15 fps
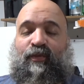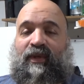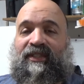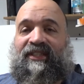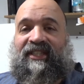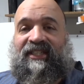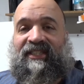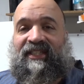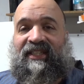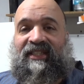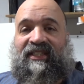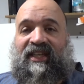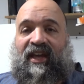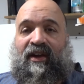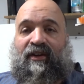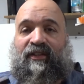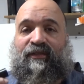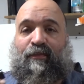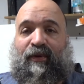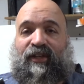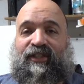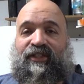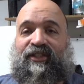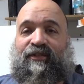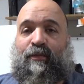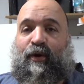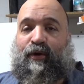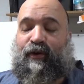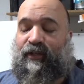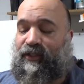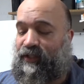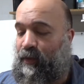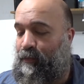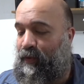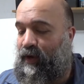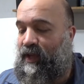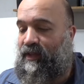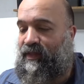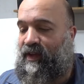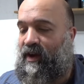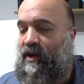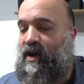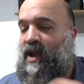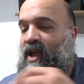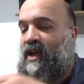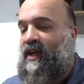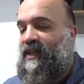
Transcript: 1/16 scales, brushless motors to put in there,